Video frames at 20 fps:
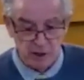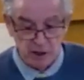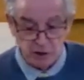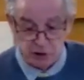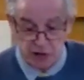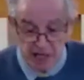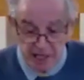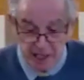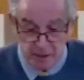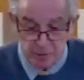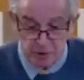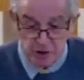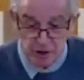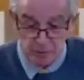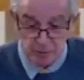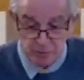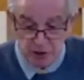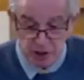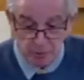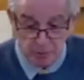Jacob
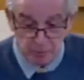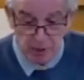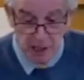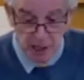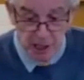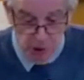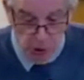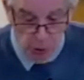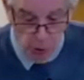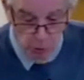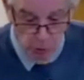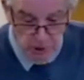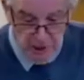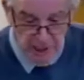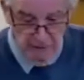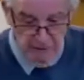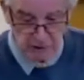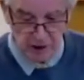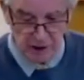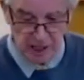jumps up. He calls
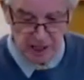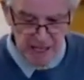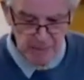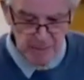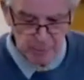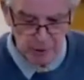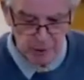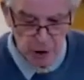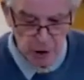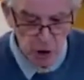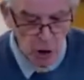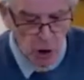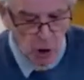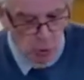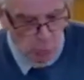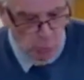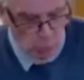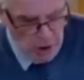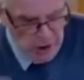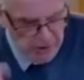out to Laban, What